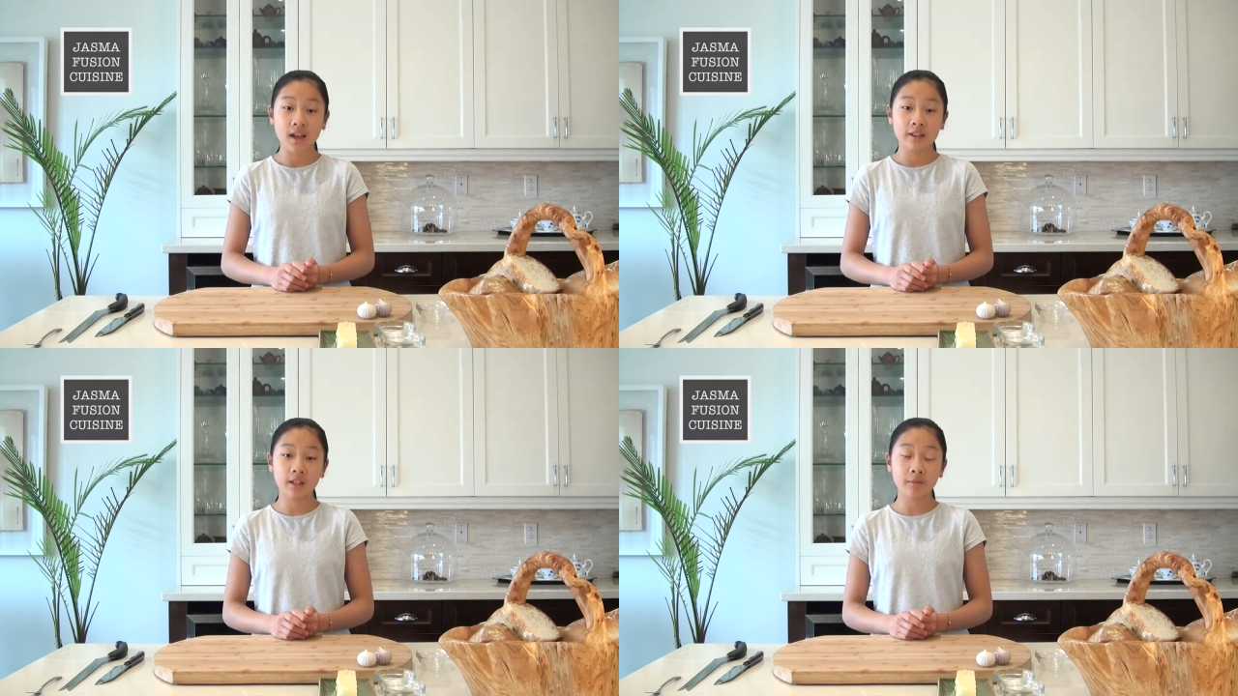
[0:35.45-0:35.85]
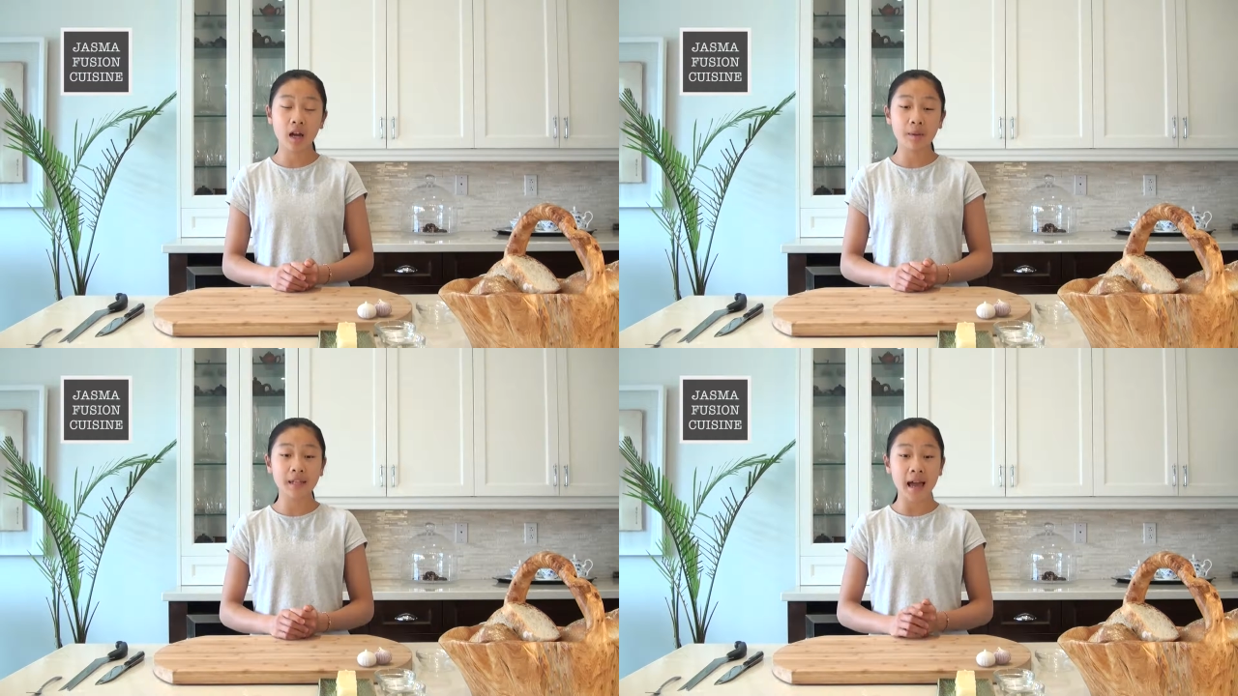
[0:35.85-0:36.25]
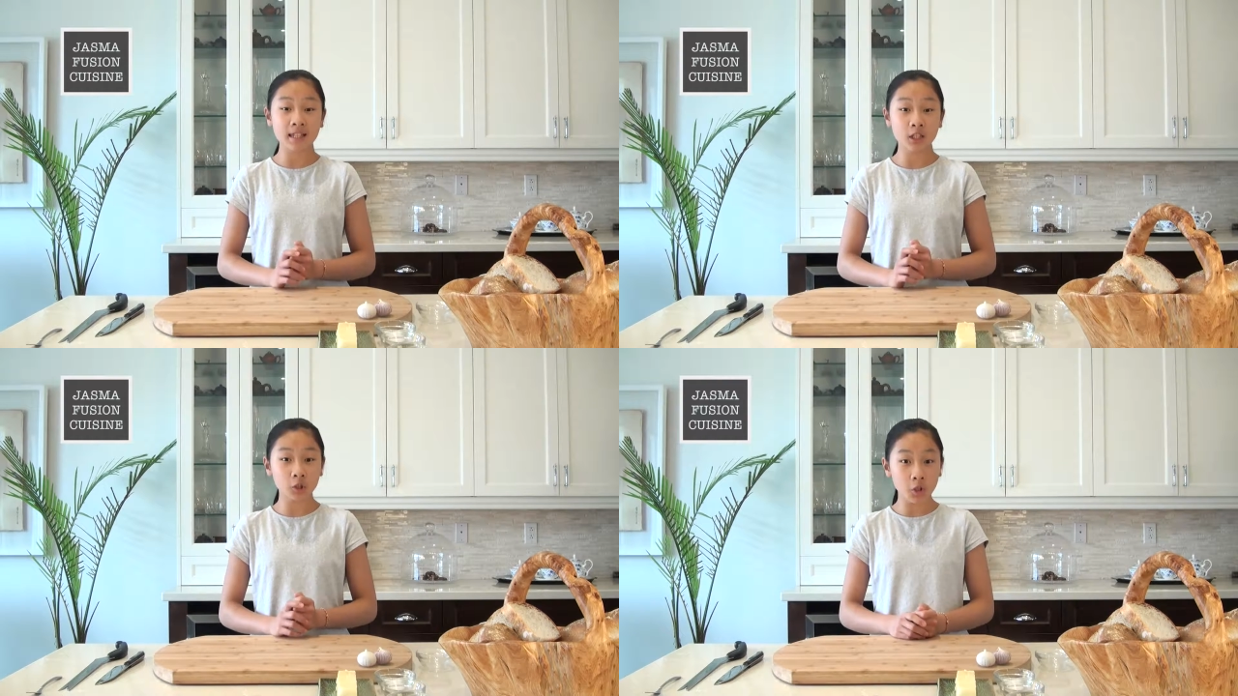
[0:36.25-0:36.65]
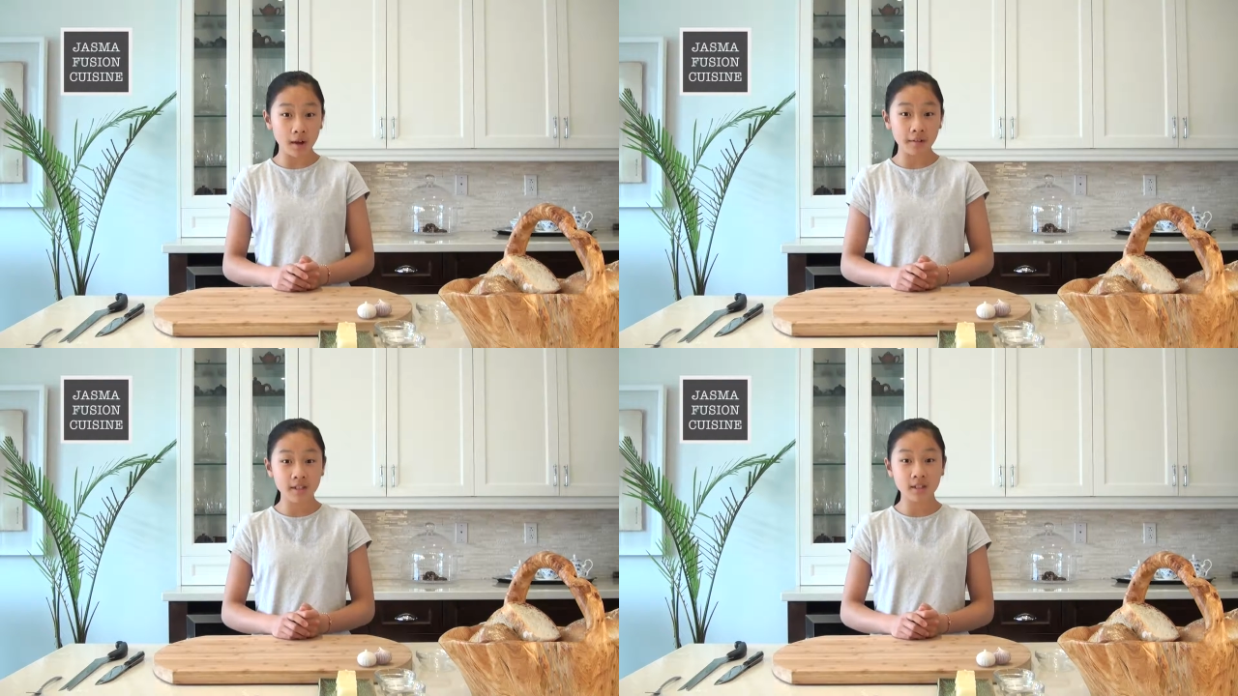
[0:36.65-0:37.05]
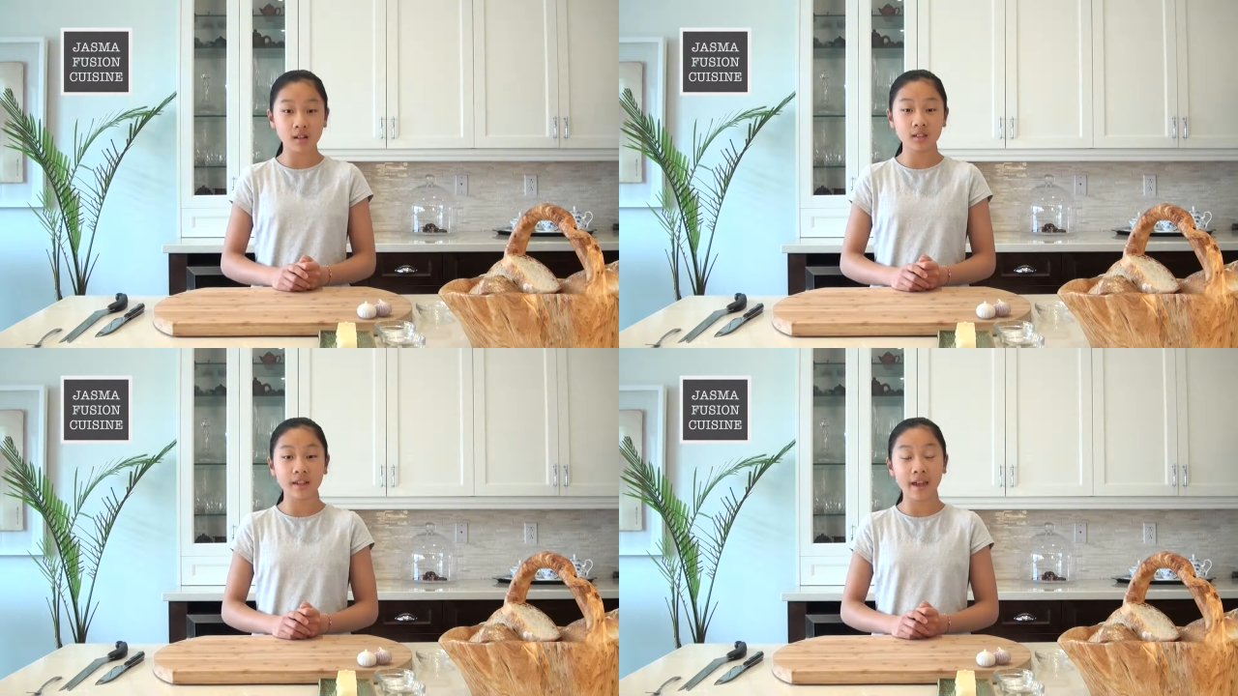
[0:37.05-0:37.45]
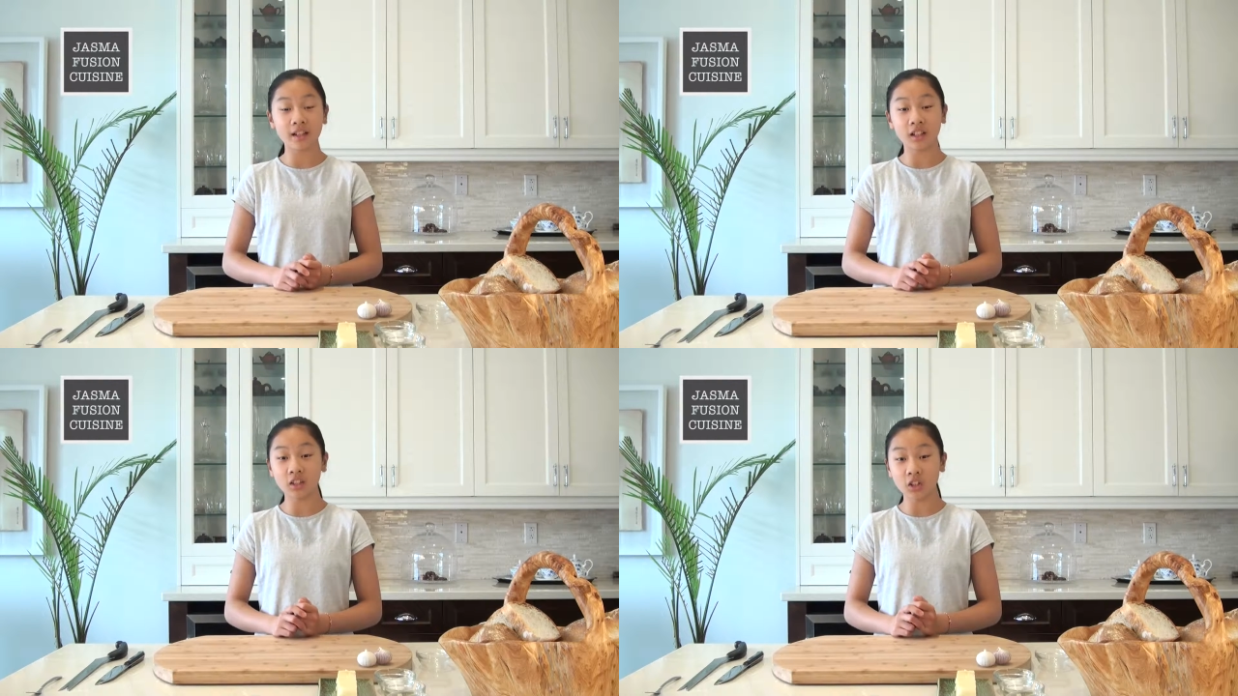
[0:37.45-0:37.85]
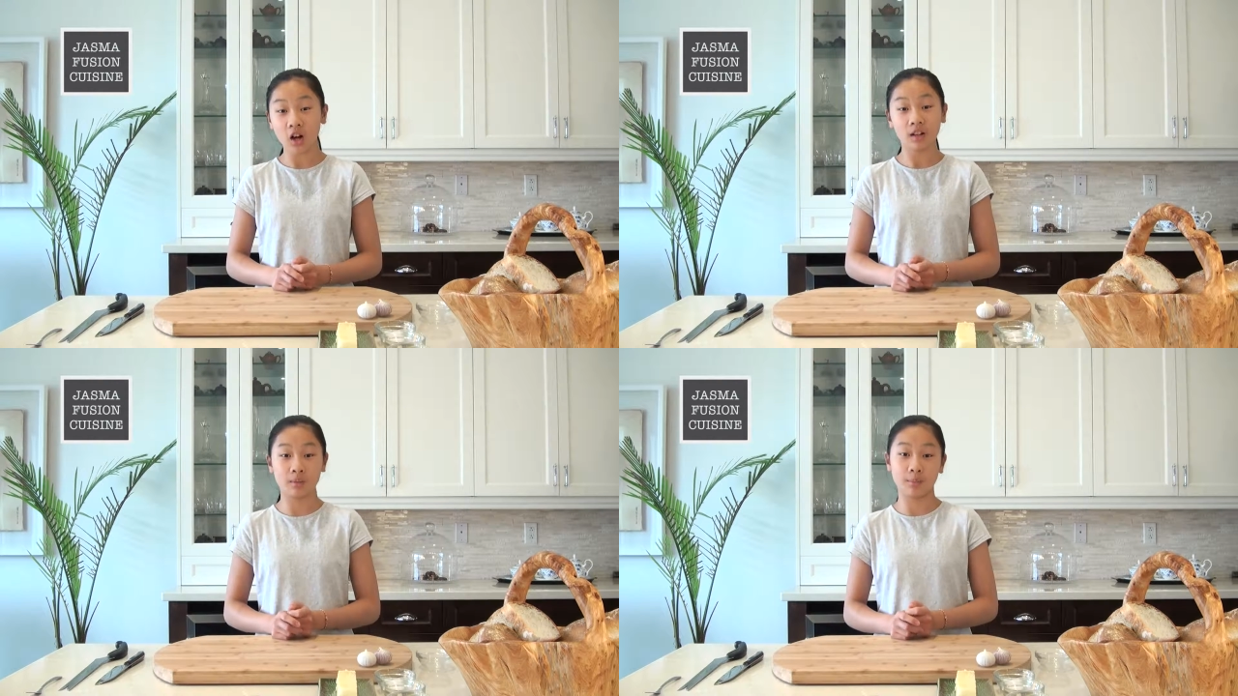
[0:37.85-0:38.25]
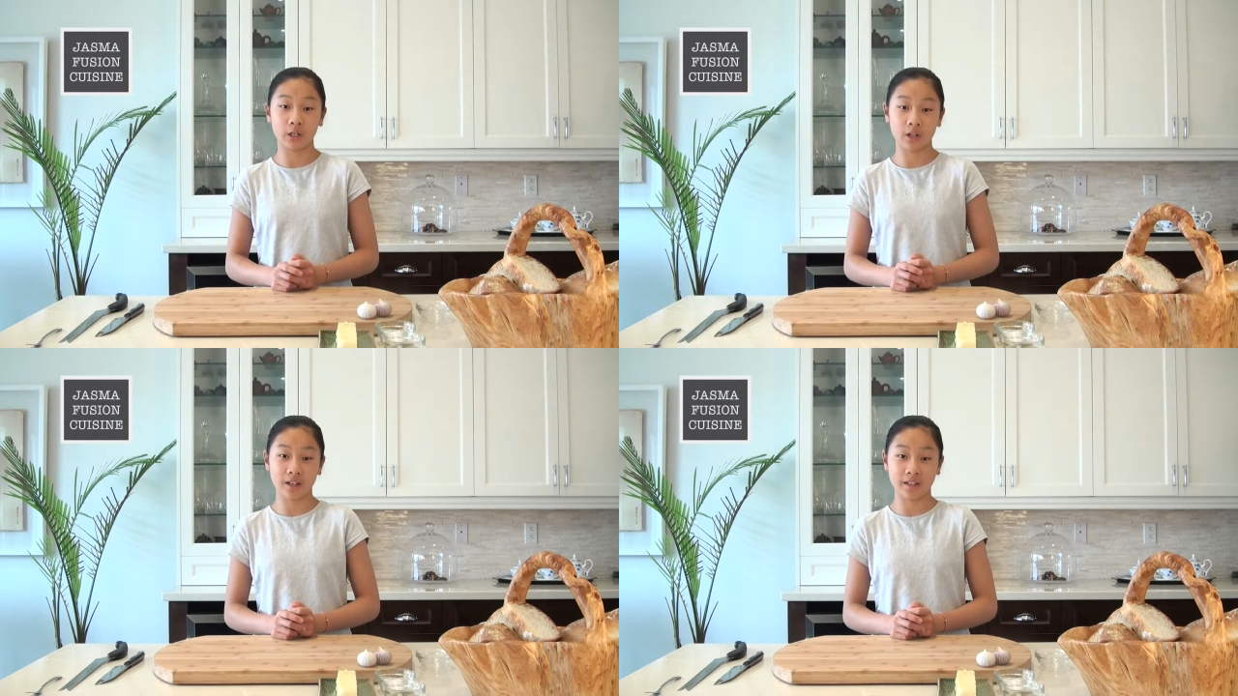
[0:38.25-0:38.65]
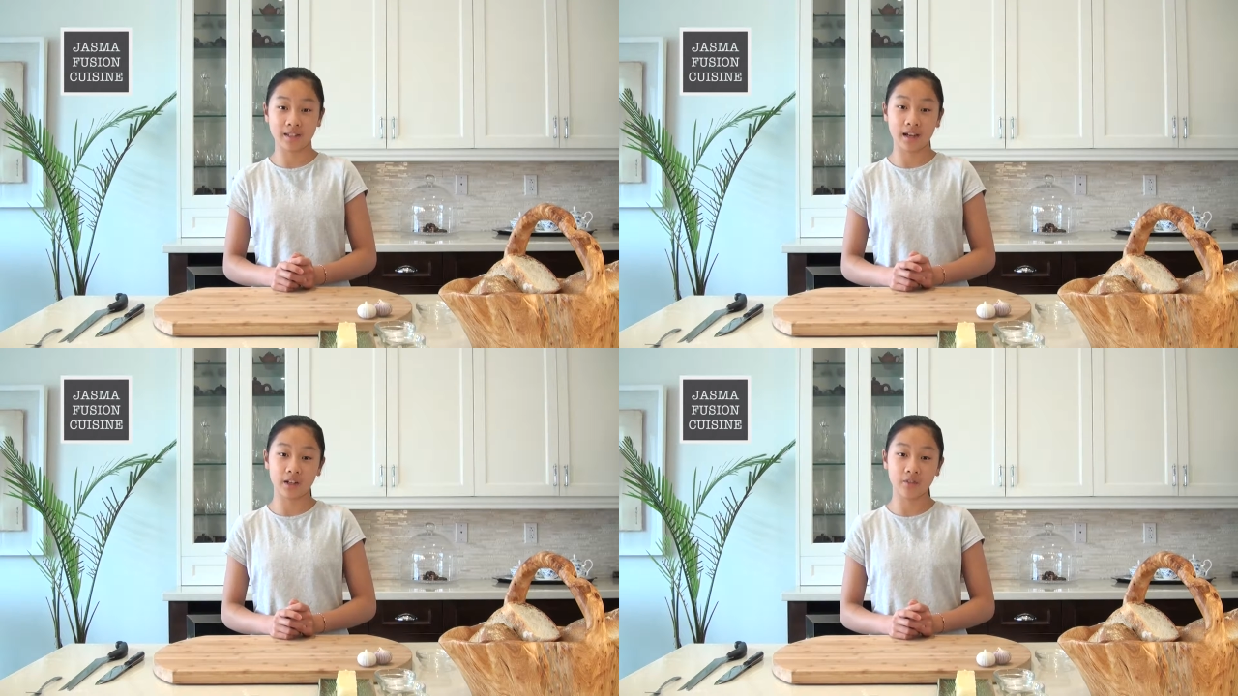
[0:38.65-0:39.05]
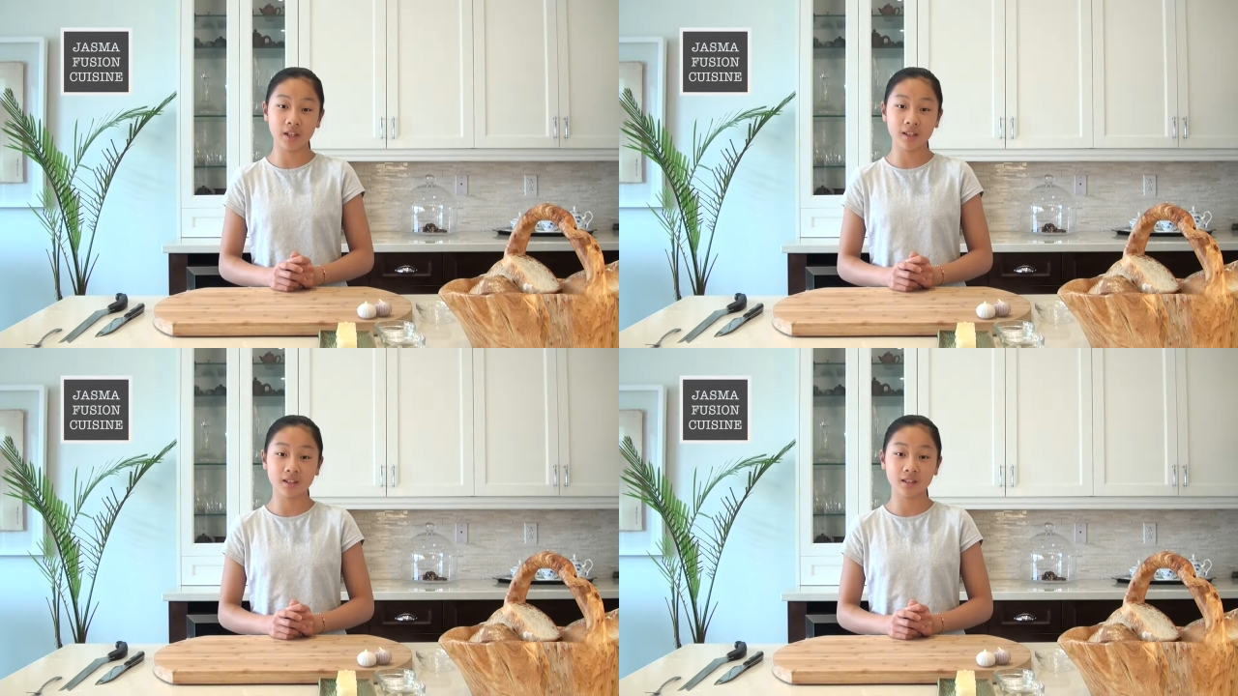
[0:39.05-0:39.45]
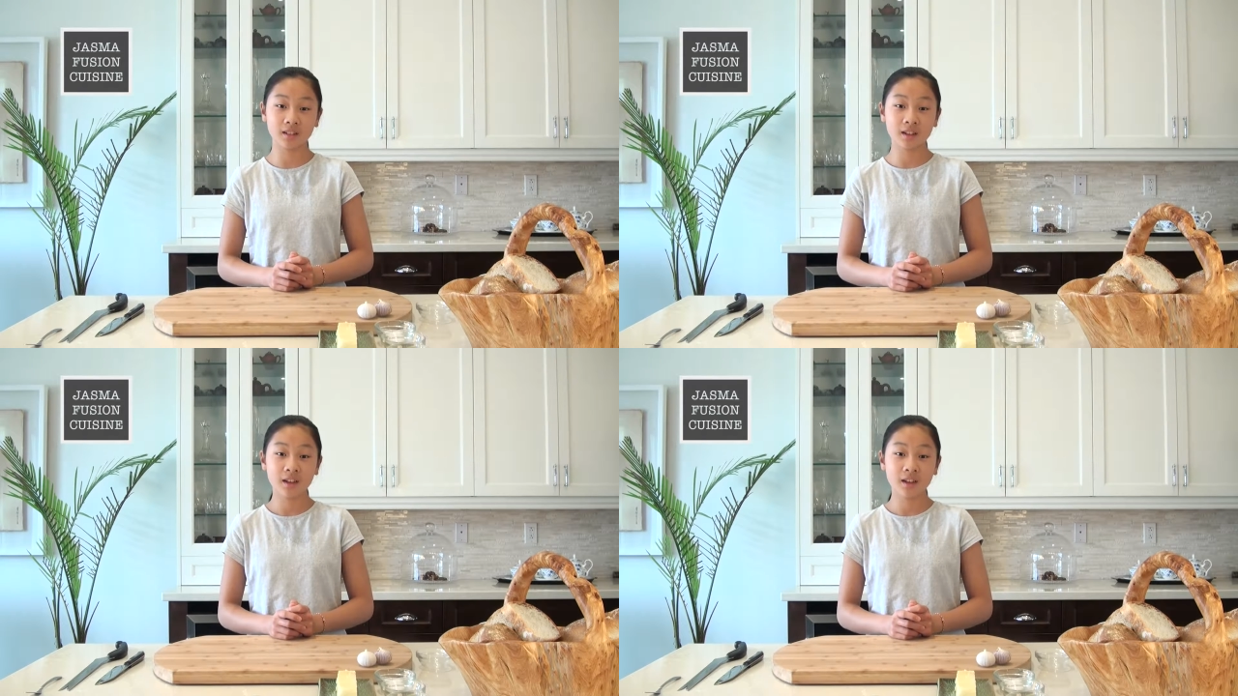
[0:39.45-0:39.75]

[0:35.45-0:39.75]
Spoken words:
sometimes has a lot of salt and a lot of butter inside of it.